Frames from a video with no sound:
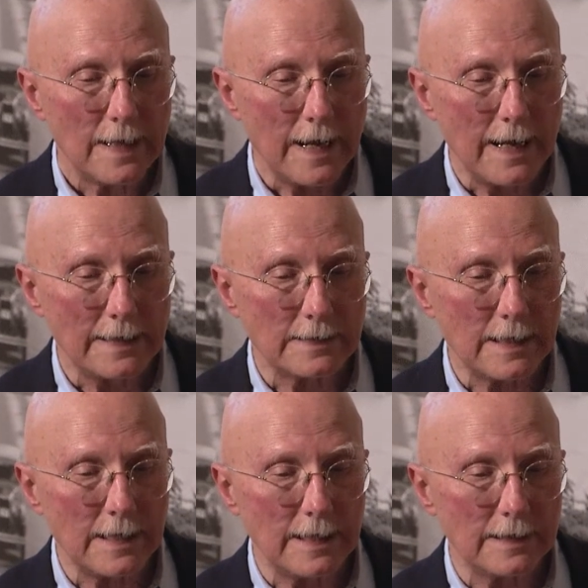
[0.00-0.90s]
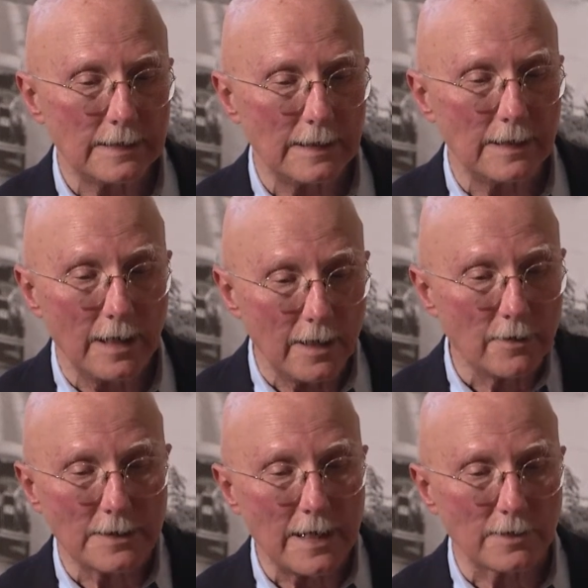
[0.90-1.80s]
And, uh, and I
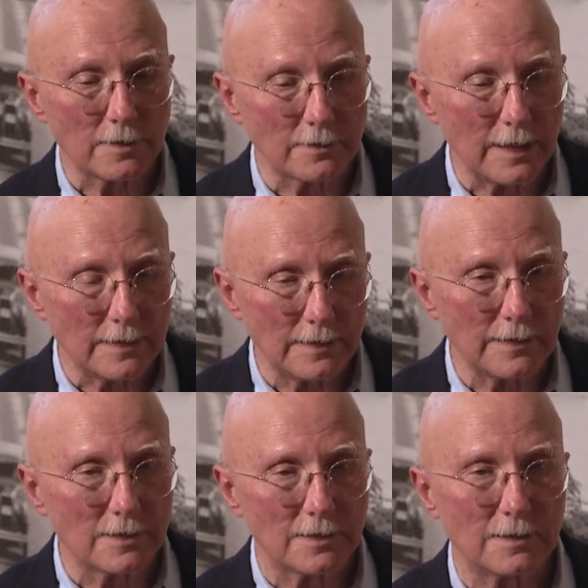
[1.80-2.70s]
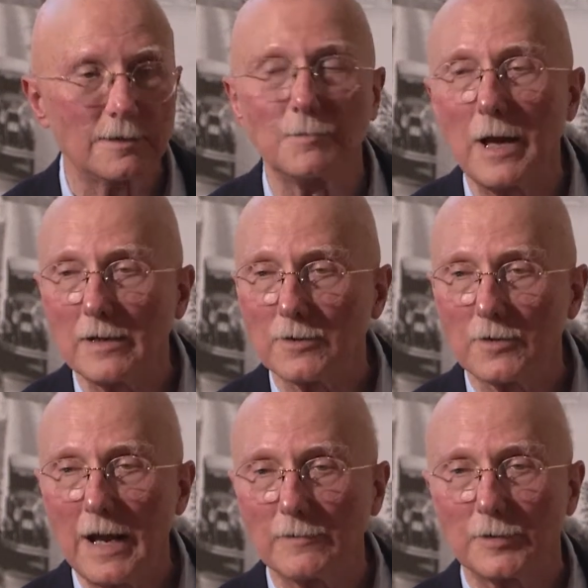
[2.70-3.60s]
always answer that it's, it's better to
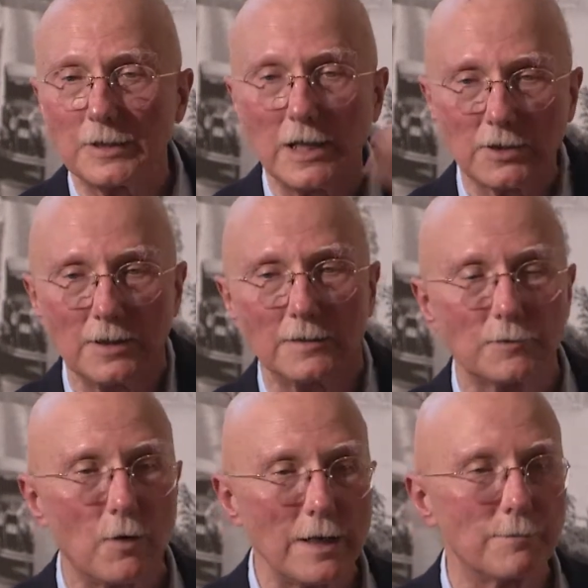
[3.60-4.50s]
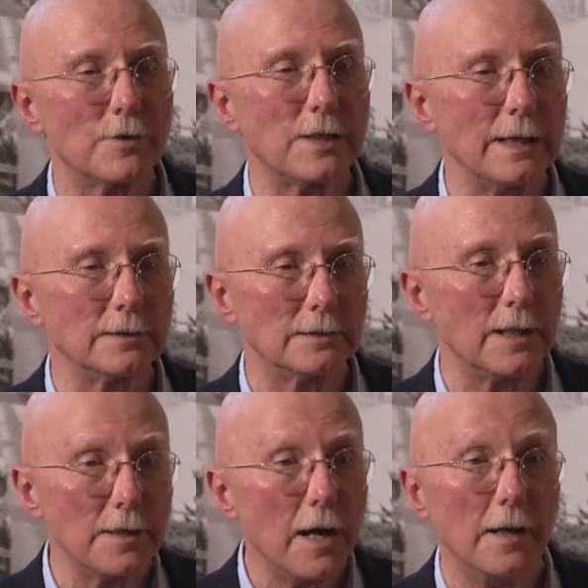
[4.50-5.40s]
have a reduction of twenty percent
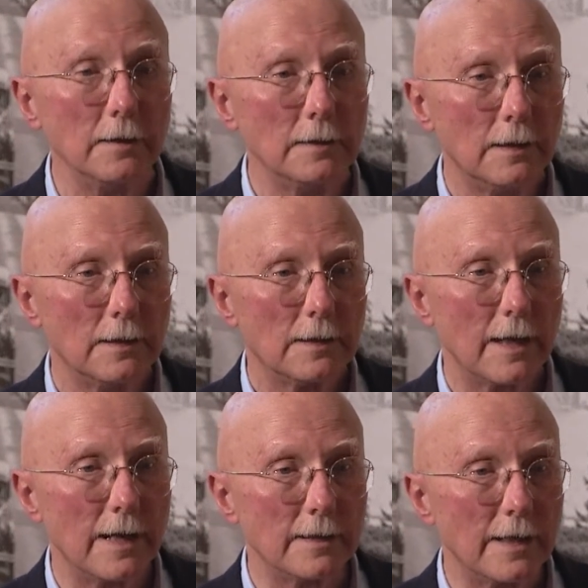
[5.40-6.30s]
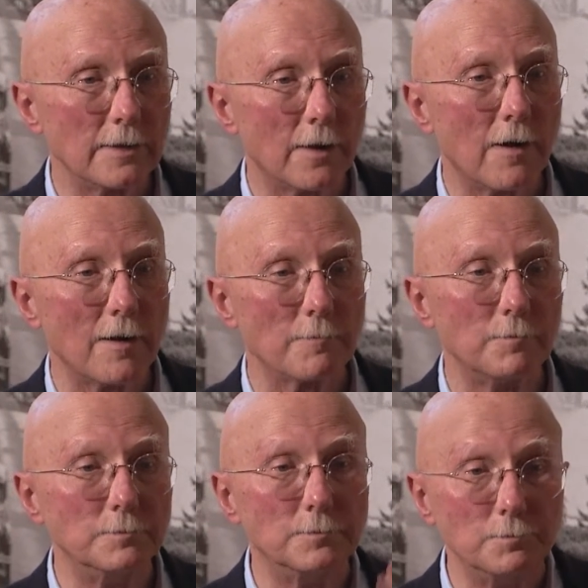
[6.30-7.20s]
than none. And, and there are
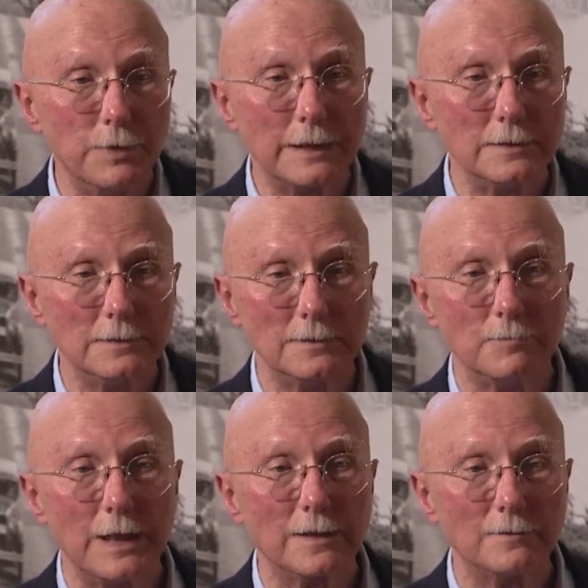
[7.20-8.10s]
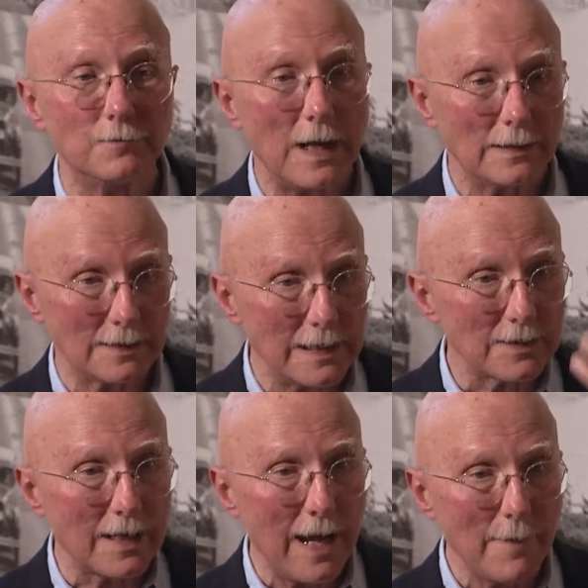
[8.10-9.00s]
big, big things
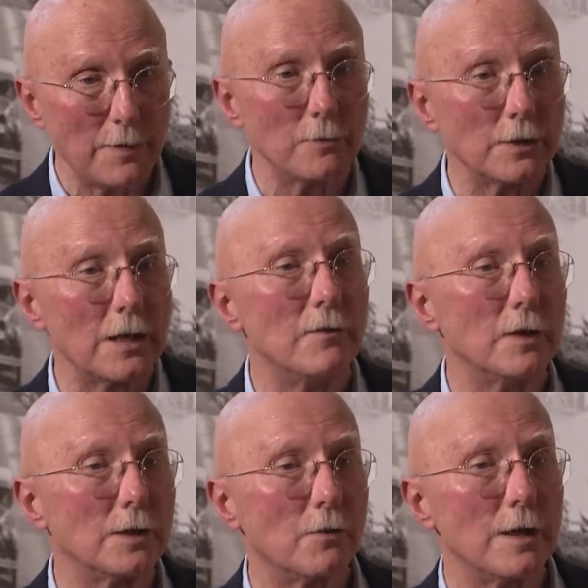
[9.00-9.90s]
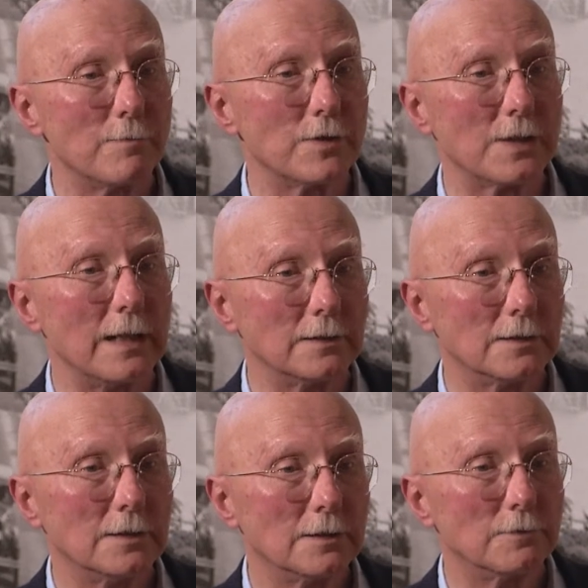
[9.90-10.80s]
that happen with even a twenty percent
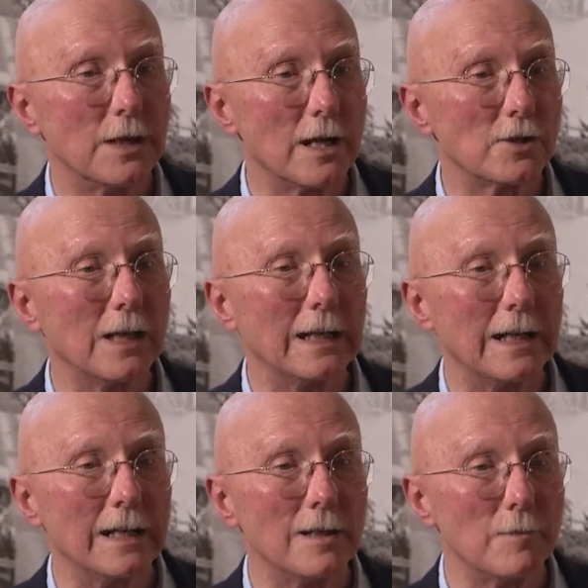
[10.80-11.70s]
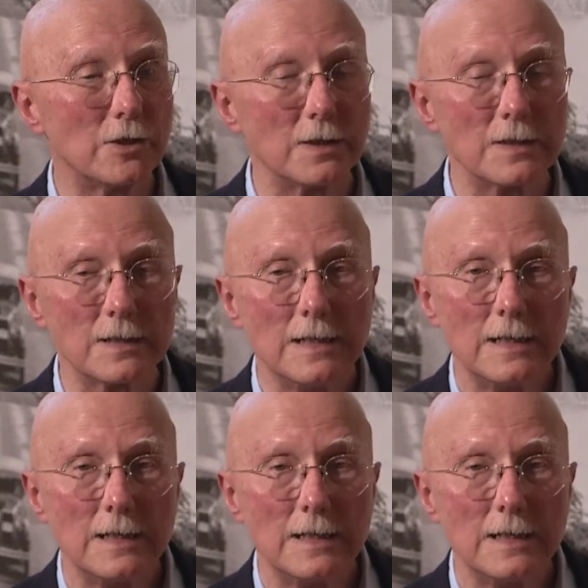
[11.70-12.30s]
reduction in emissions.